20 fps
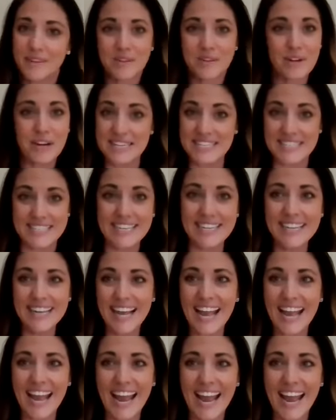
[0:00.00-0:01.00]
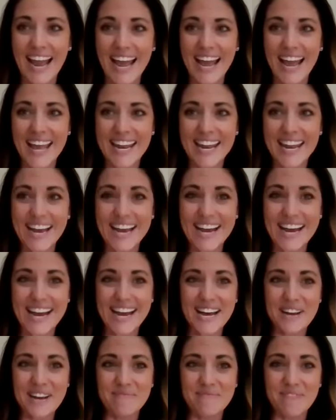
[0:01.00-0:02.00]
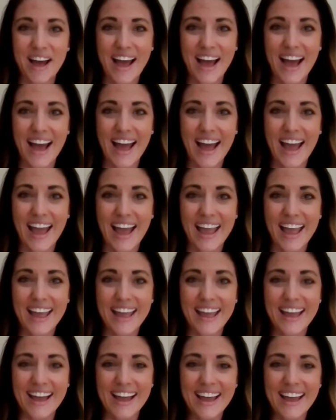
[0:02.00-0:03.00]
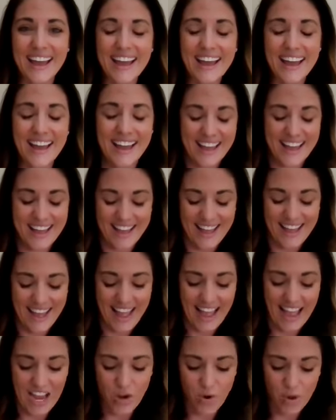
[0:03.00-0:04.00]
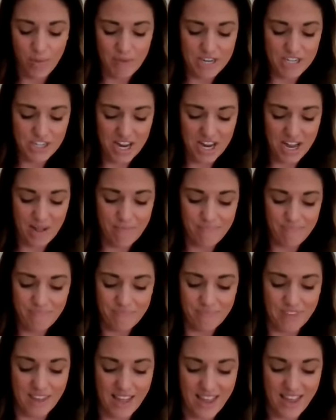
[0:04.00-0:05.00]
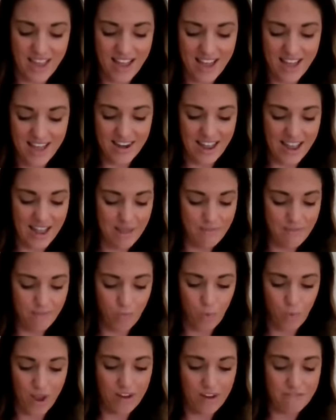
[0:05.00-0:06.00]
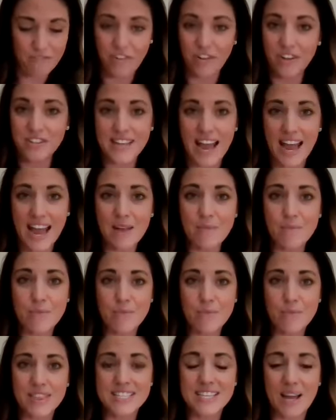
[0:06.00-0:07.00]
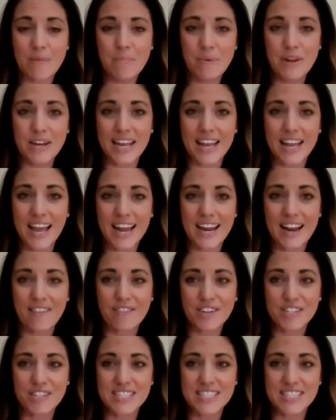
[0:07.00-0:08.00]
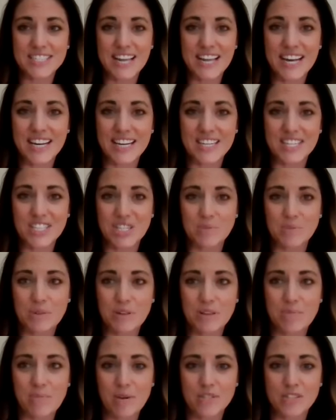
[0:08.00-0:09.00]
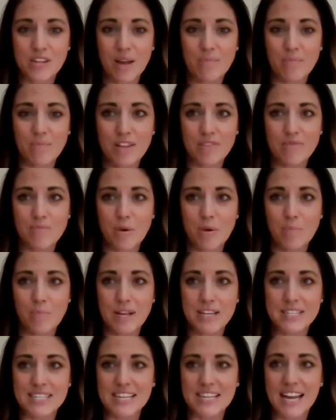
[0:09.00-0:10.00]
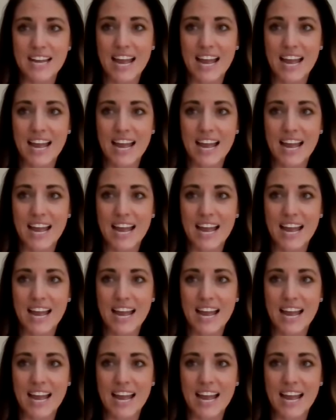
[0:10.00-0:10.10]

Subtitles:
Crazy. And I quit my job and I went full time with this company. And ever since then, it's just been the most unbelievable blessing.